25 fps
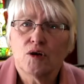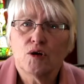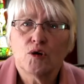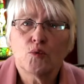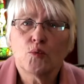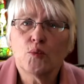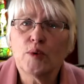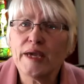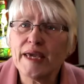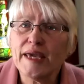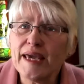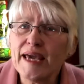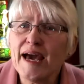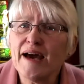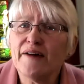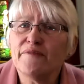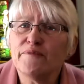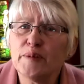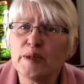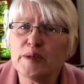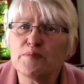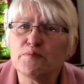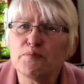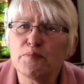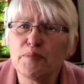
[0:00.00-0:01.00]
We have
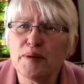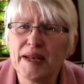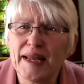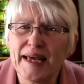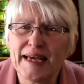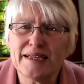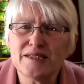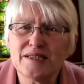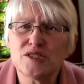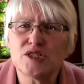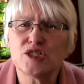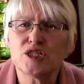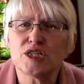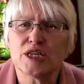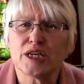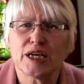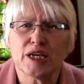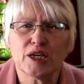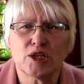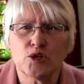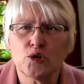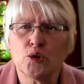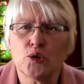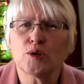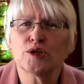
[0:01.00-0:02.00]
been blessed
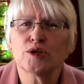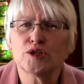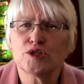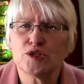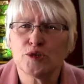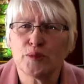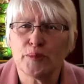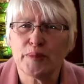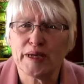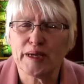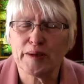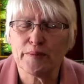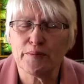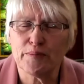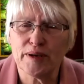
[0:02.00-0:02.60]
in order to be a